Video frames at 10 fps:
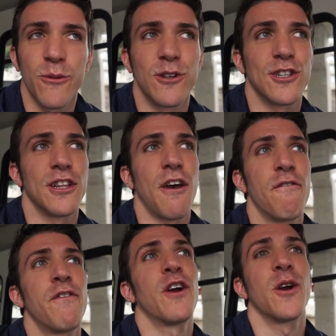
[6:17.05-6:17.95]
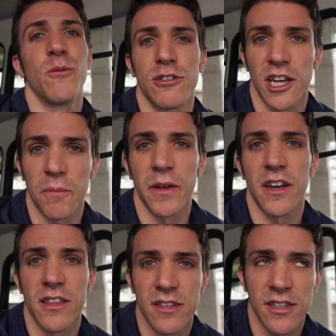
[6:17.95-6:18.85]
which then that ferry will take me
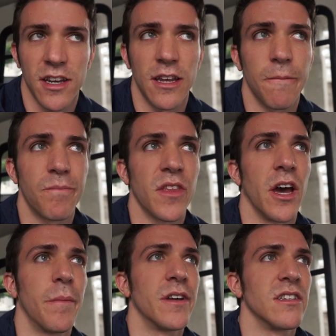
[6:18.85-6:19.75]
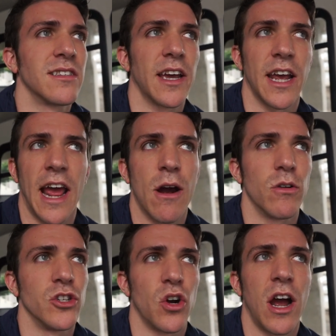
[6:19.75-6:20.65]
into the city because um, it's like an
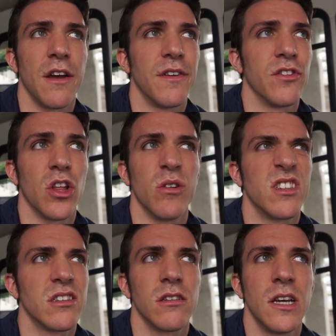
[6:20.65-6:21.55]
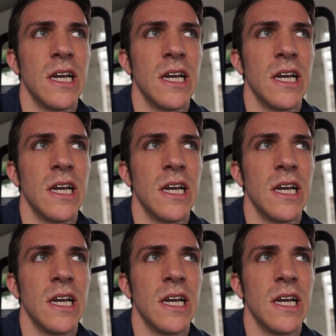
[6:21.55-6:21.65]
hour drive, even though it's